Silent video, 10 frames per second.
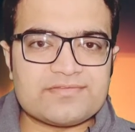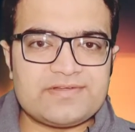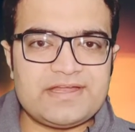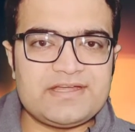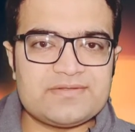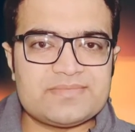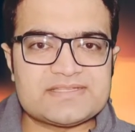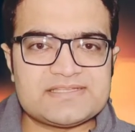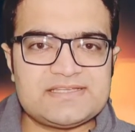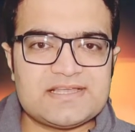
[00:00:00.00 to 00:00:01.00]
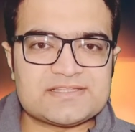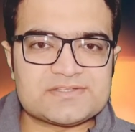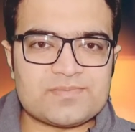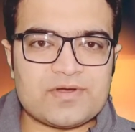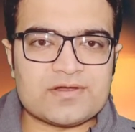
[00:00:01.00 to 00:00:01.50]
of intimacy and
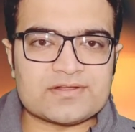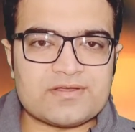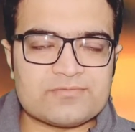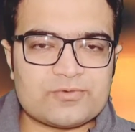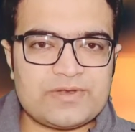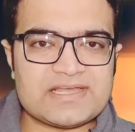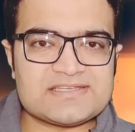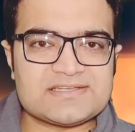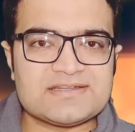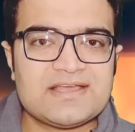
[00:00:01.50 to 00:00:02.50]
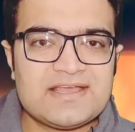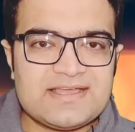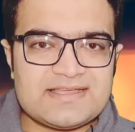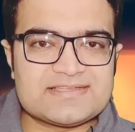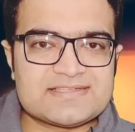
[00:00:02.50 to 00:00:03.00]
spark of connection
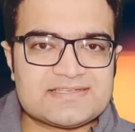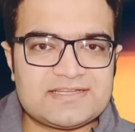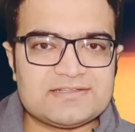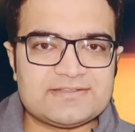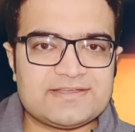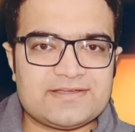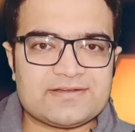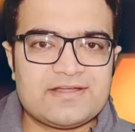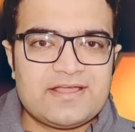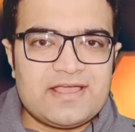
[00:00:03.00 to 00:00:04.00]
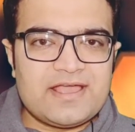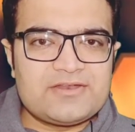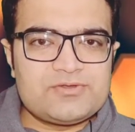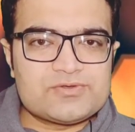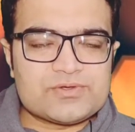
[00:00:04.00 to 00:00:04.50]
is still there,
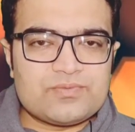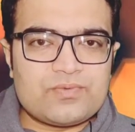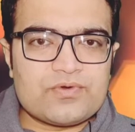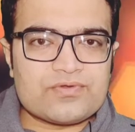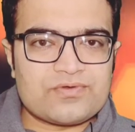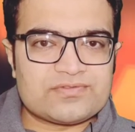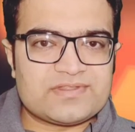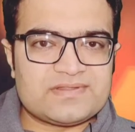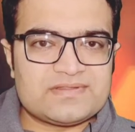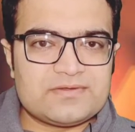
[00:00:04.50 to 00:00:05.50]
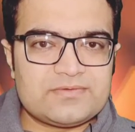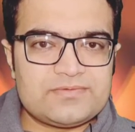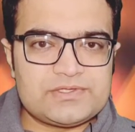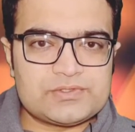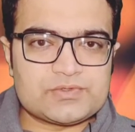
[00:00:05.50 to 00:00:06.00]
and you should work on
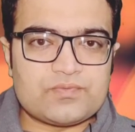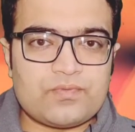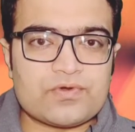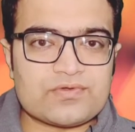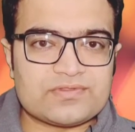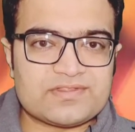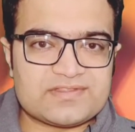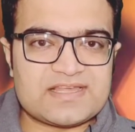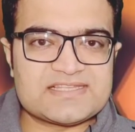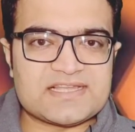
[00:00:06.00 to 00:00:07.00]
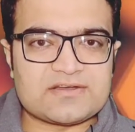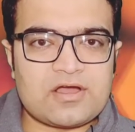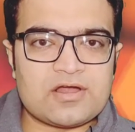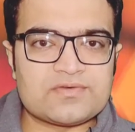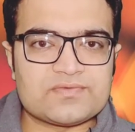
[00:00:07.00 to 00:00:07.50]
the things that
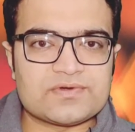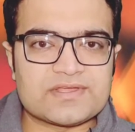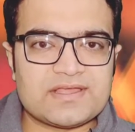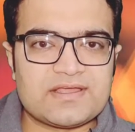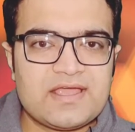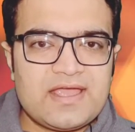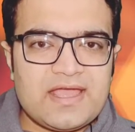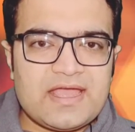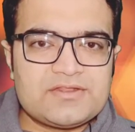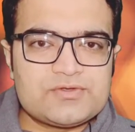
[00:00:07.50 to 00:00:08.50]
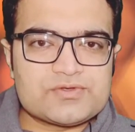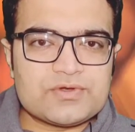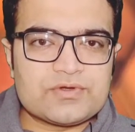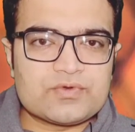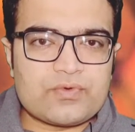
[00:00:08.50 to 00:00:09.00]
aren't working, and you
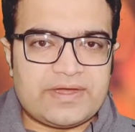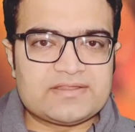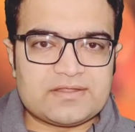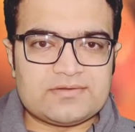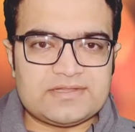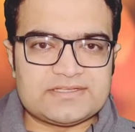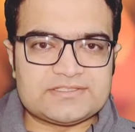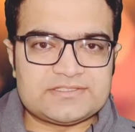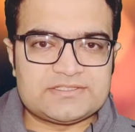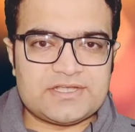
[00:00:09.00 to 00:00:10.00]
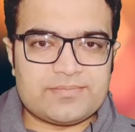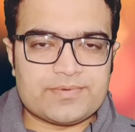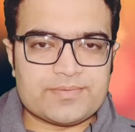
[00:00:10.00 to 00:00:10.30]
shouldn't quit the relationship.